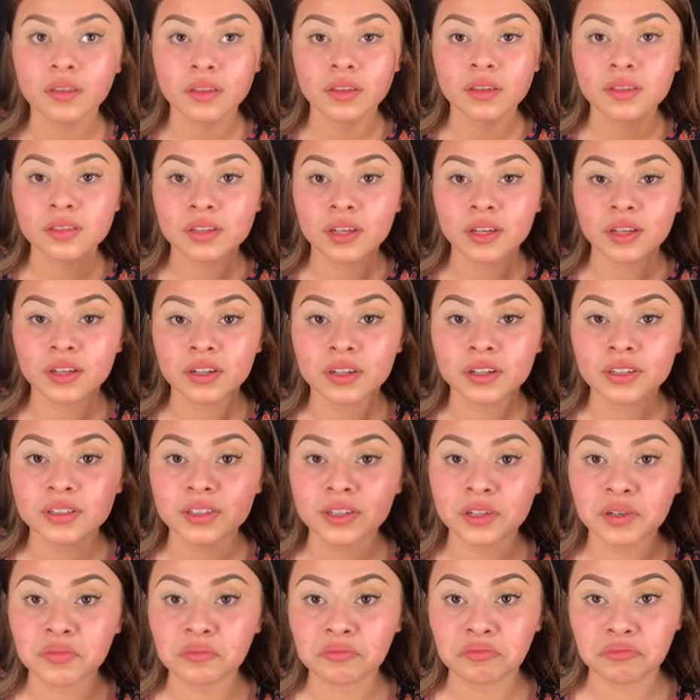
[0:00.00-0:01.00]
These colors
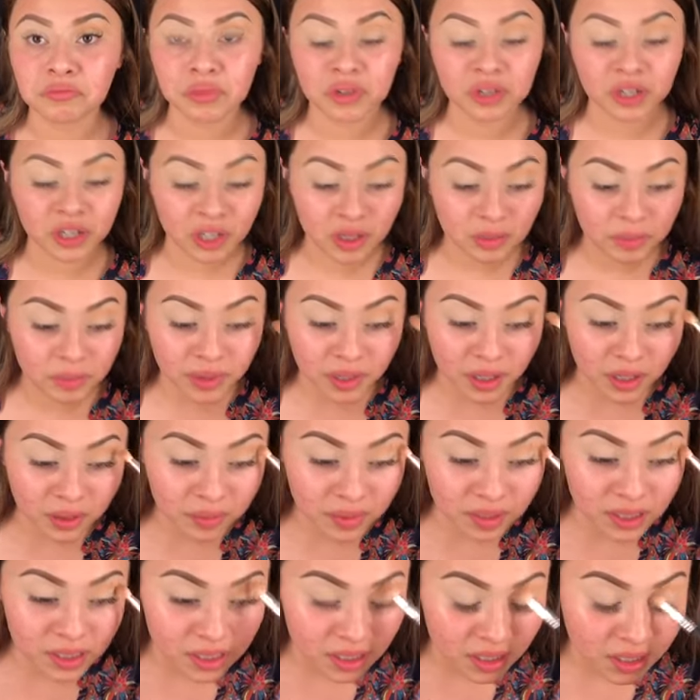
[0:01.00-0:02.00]
are pretty
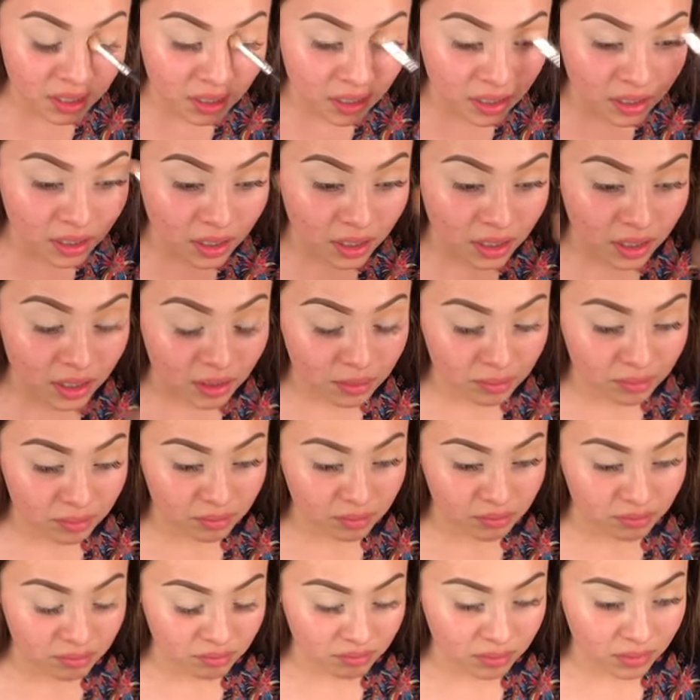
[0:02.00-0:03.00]
pigmented. I
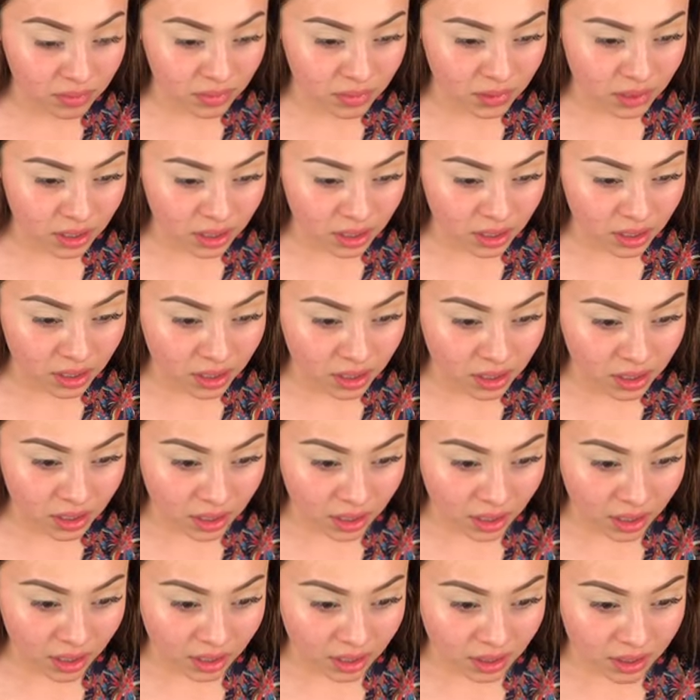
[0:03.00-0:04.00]

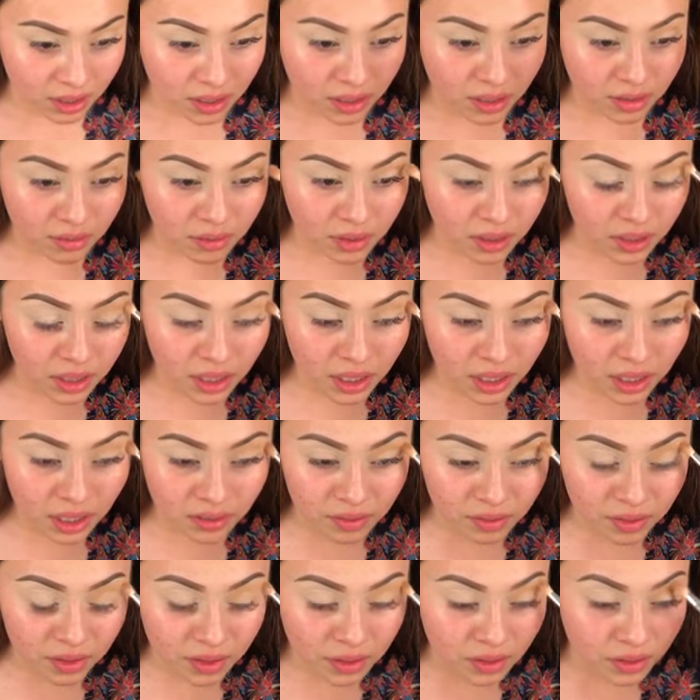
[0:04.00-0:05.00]
didn't really
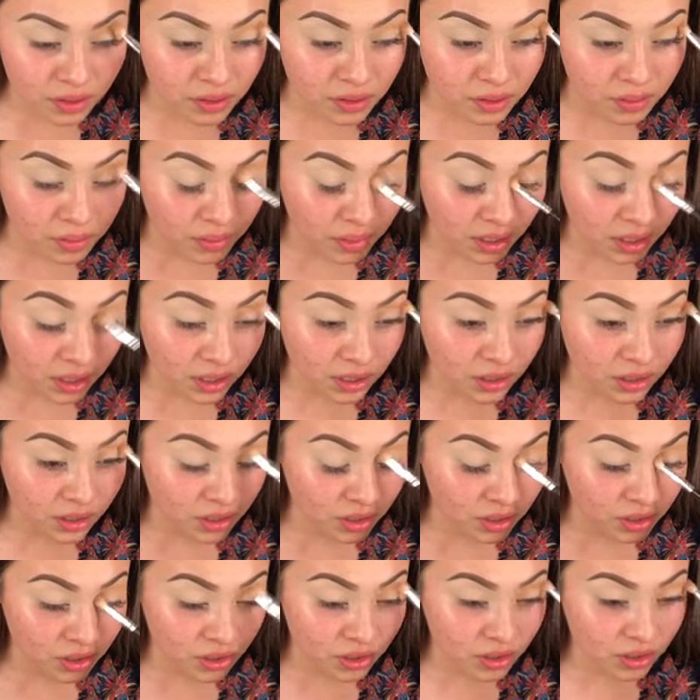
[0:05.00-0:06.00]
have to use
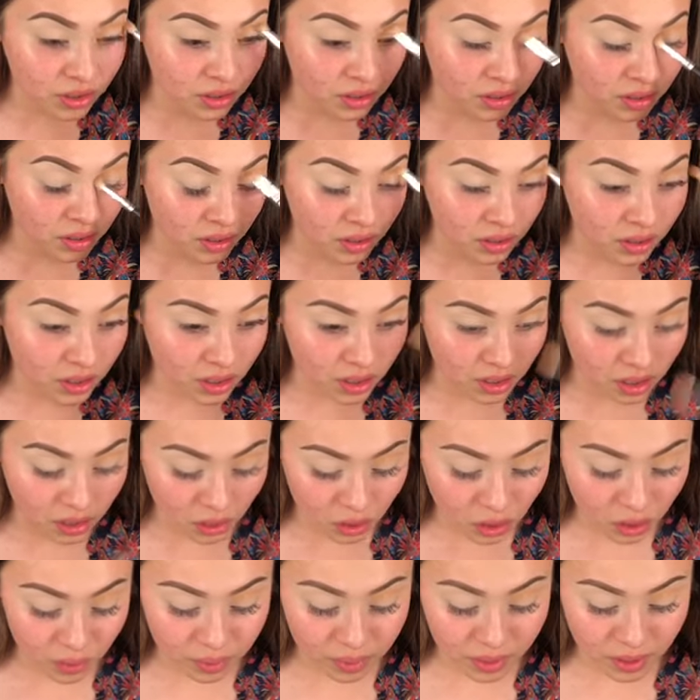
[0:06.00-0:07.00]
much
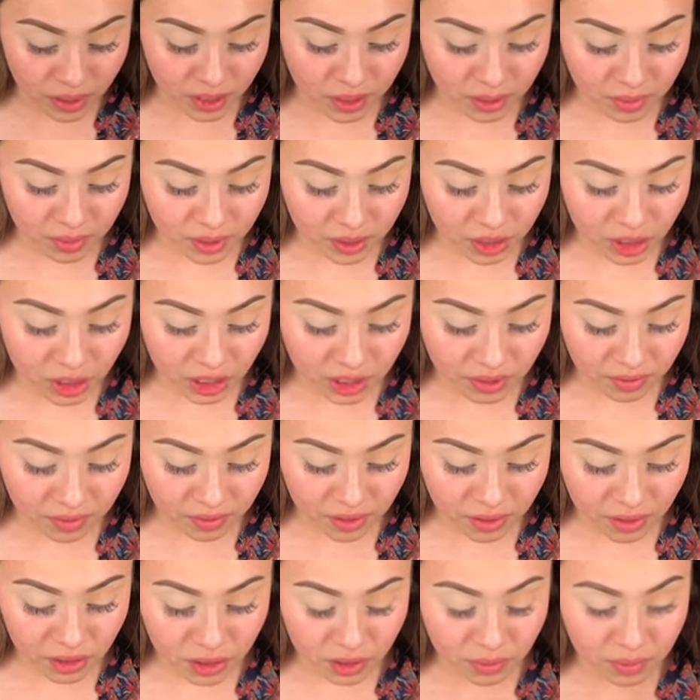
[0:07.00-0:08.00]
or put in much
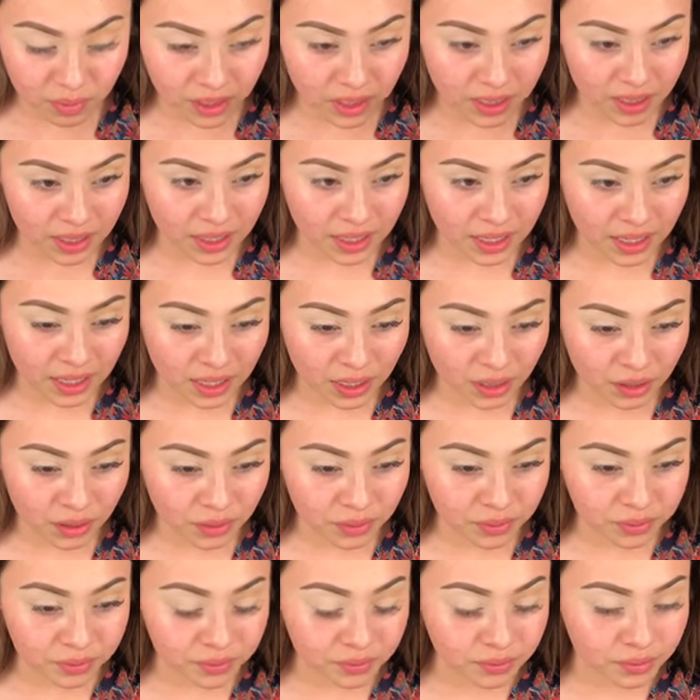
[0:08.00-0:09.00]
effort to blend
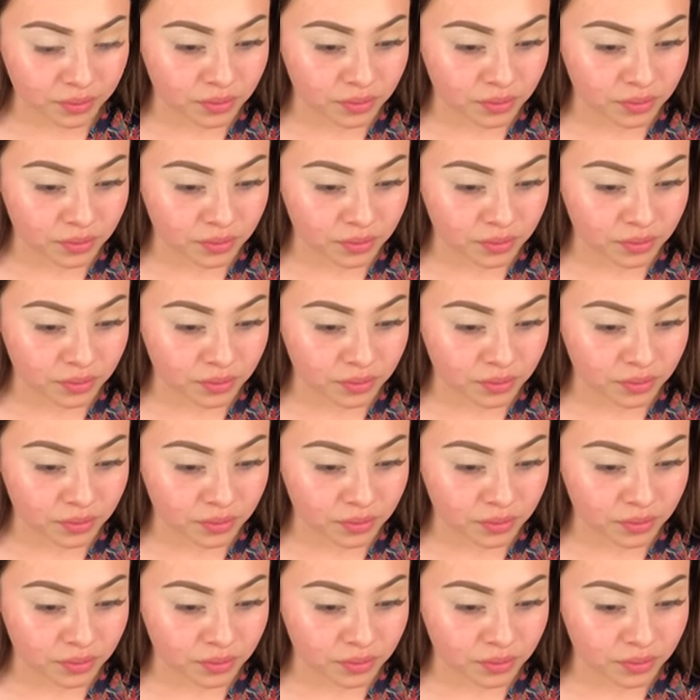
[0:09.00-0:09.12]
out.